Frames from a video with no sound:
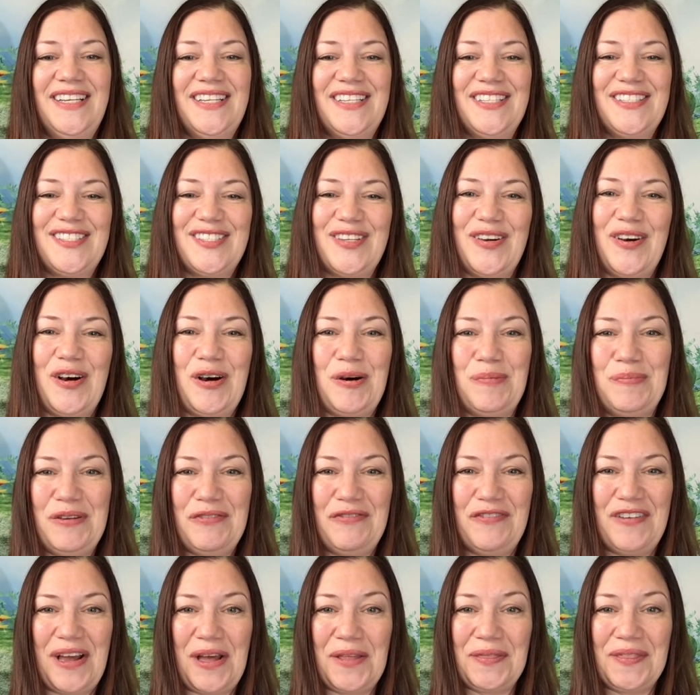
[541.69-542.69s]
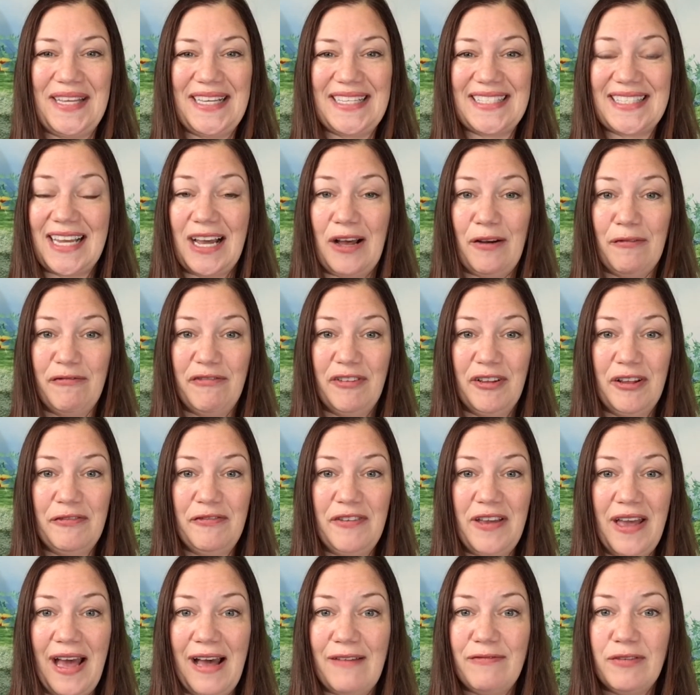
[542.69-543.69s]
So I hope you found this helpful. If
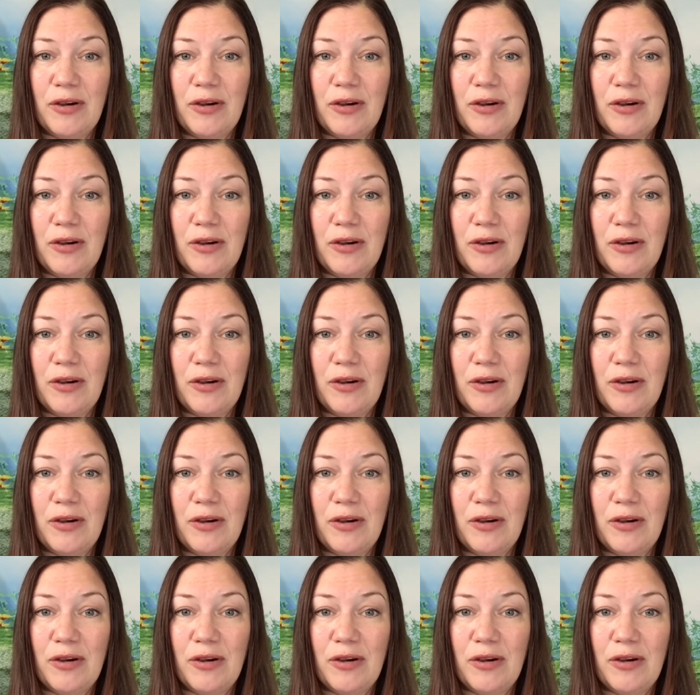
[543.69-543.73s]
you have